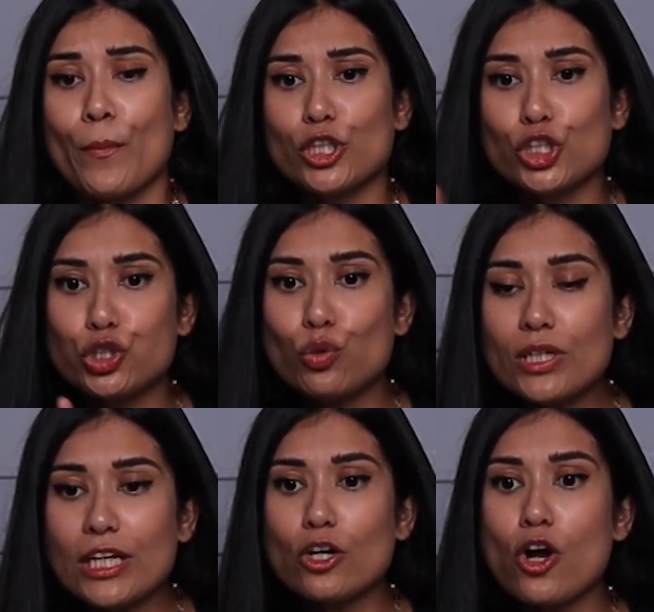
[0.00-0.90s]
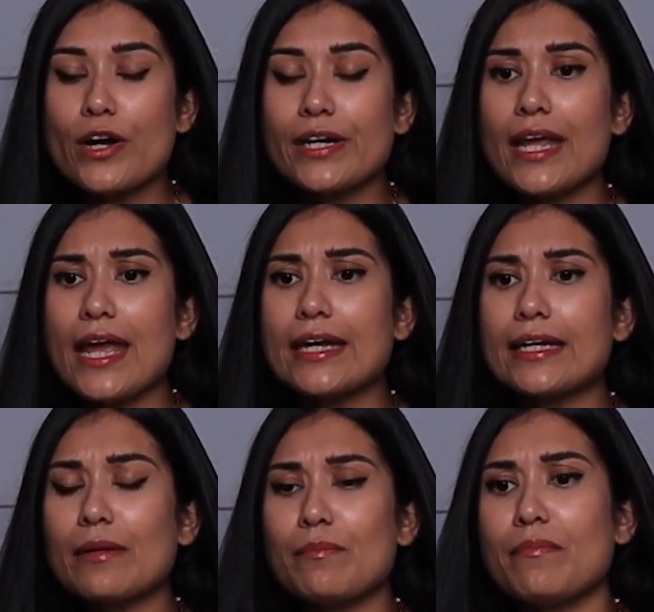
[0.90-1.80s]
But the shooting
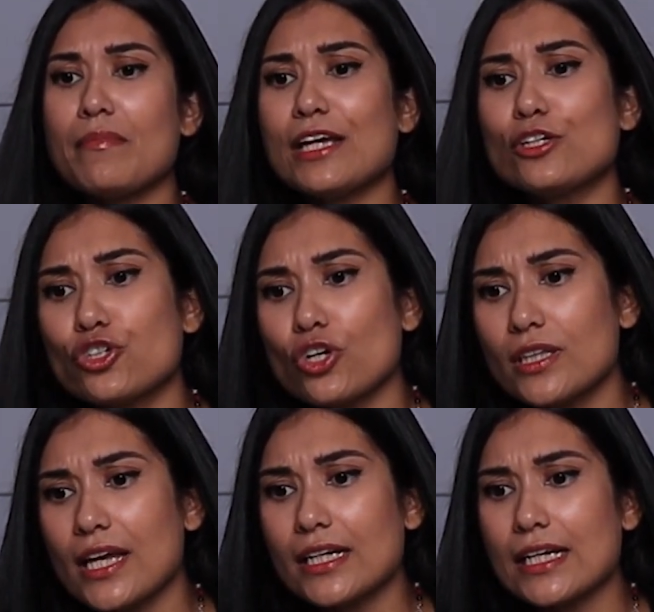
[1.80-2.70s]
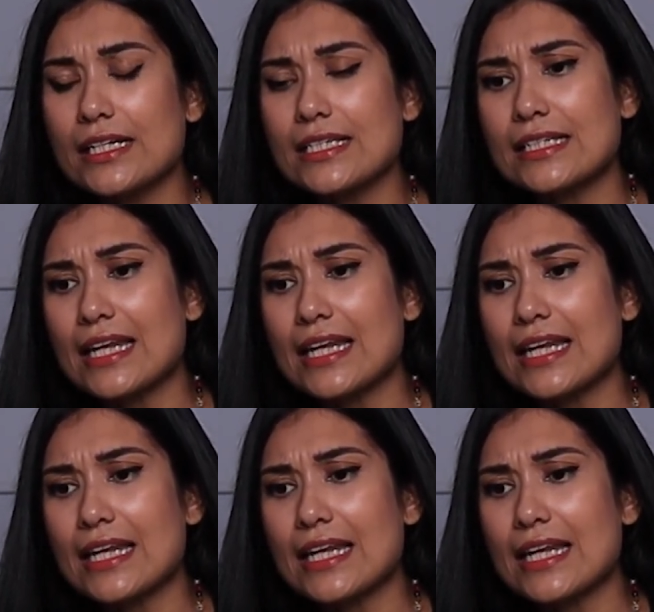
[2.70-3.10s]
content and make sure that it is